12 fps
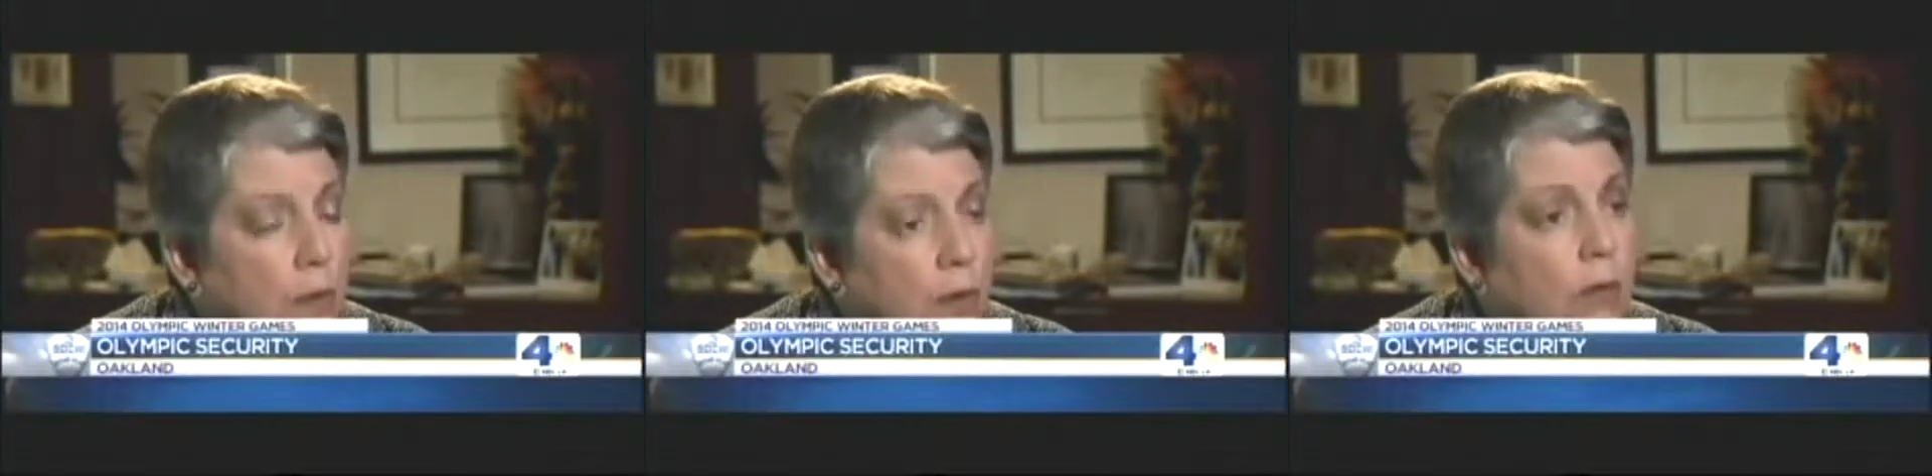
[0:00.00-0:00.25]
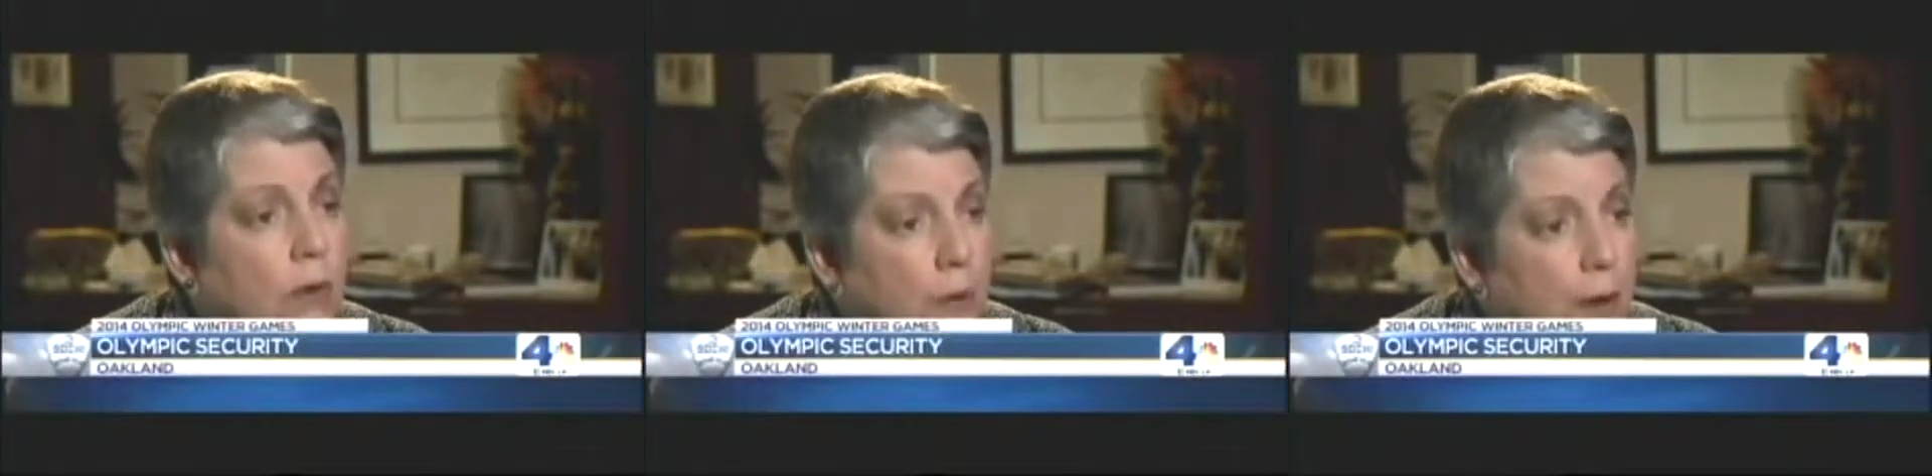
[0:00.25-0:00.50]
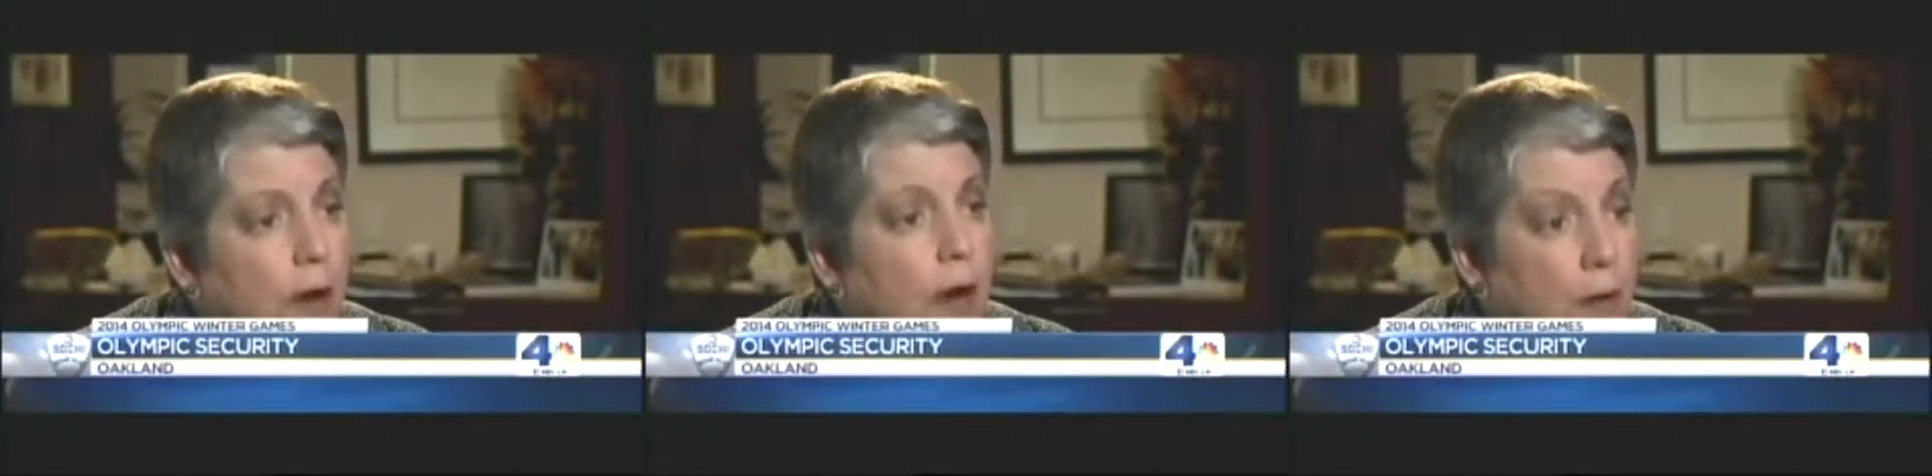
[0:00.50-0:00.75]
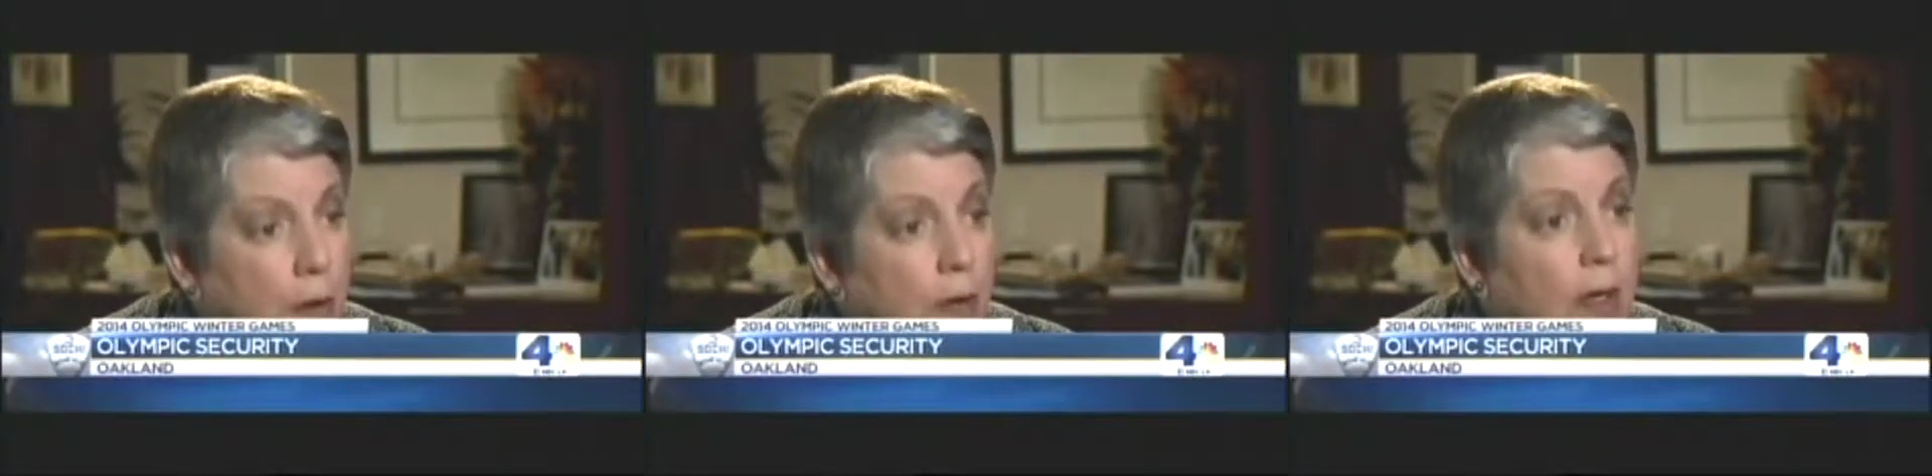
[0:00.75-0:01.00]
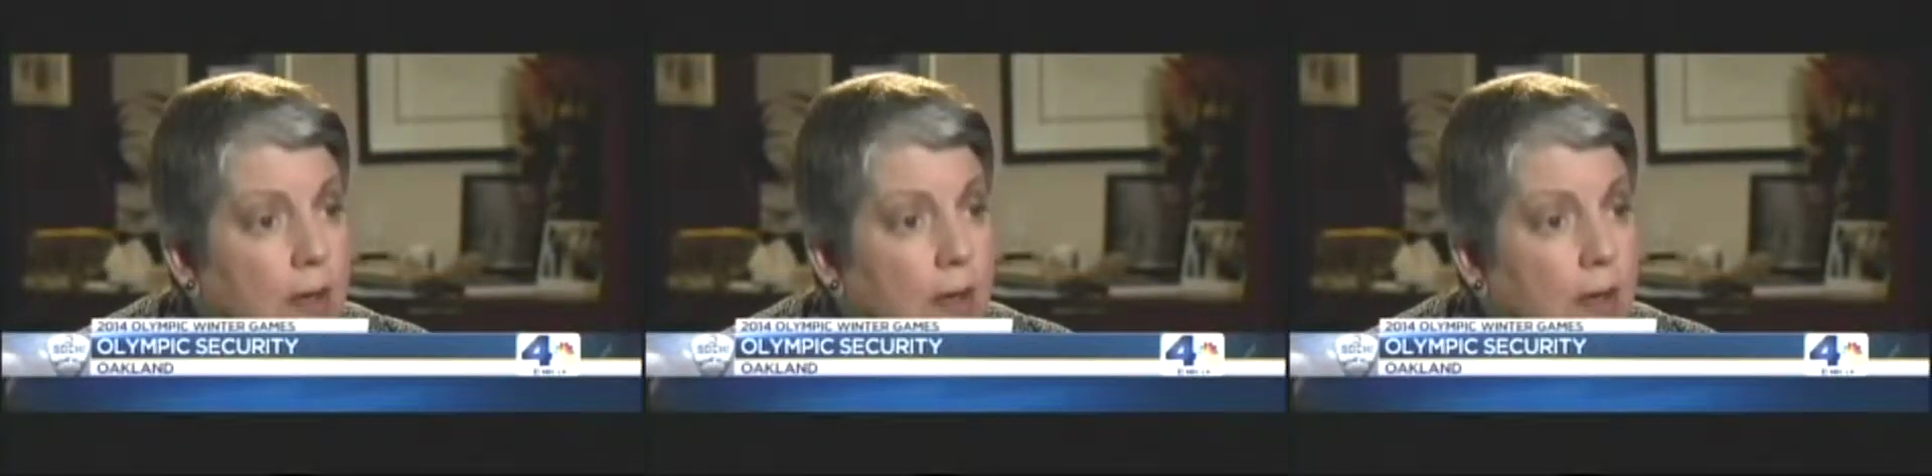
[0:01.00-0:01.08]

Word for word: a world where there are no